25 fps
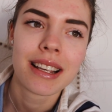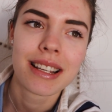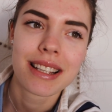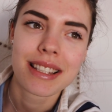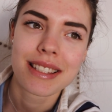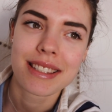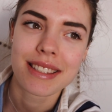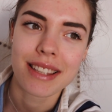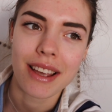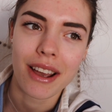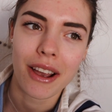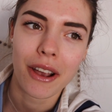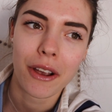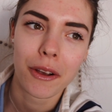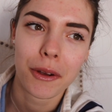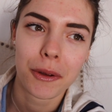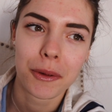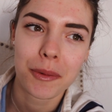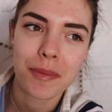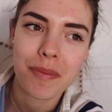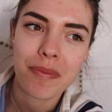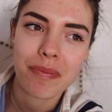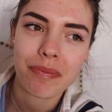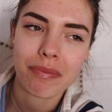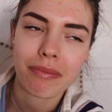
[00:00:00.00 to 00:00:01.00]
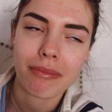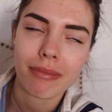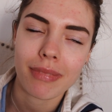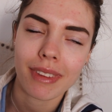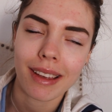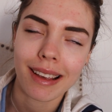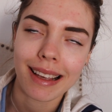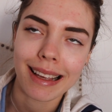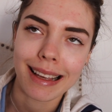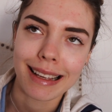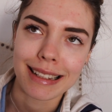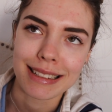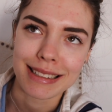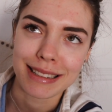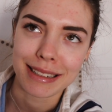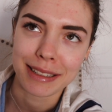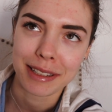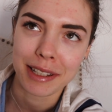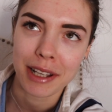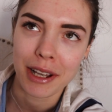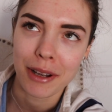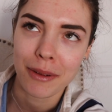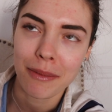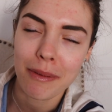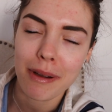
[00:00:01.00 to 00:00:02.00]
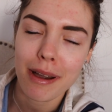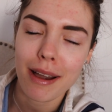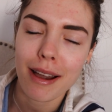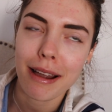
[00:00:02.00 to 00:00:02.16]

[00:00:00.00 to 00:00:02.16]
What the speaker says: so I didn't go.